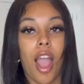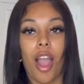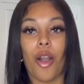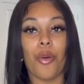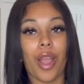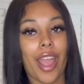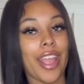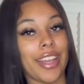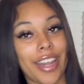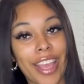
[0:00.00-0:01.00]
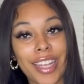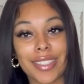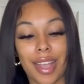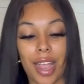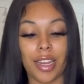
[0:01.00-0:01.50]
Okay, next
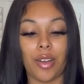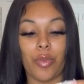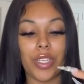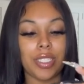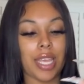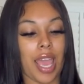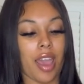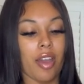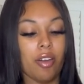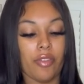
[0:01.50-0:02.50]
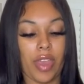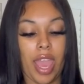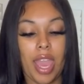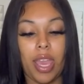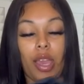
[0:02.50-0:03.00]
item. We just have
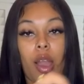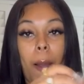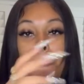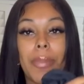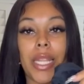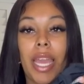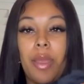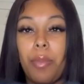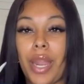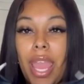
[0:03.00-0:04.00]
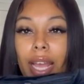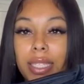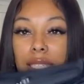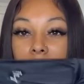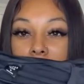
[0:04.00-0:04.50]
a plain black
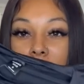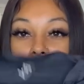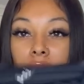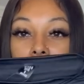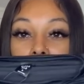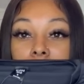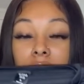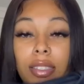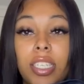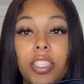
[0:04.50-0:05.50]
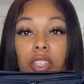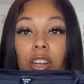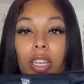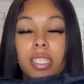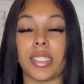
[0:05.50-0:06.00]
t-shirt. This
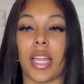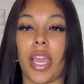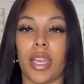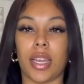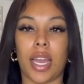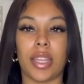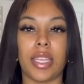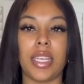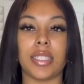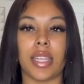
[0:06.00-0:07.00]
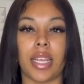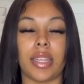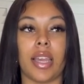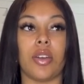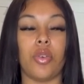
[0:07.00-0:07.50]
t-shirt is like, I think it's like
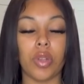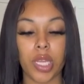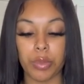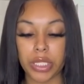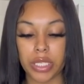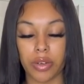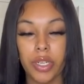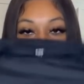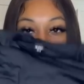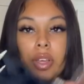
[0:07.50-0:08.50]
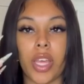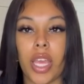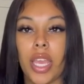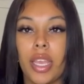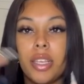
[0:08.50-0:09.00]
that cooling material.
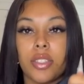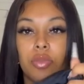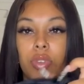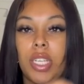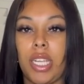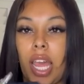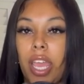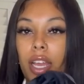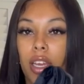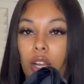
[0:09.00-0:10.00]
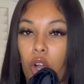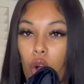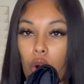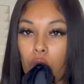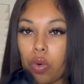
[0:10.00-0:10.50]
It's really like
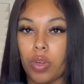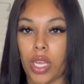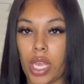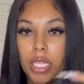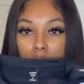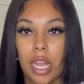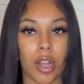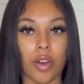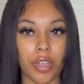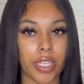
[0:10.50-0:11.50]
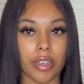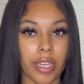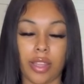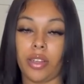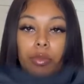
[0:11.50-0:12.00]
cold. It's not cold in here
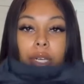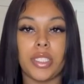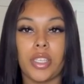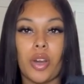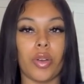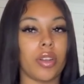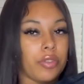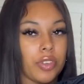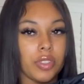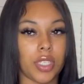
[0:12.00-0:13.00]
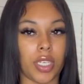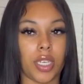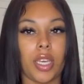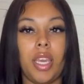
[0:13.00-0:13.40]
neither, but it's cold and it feels good.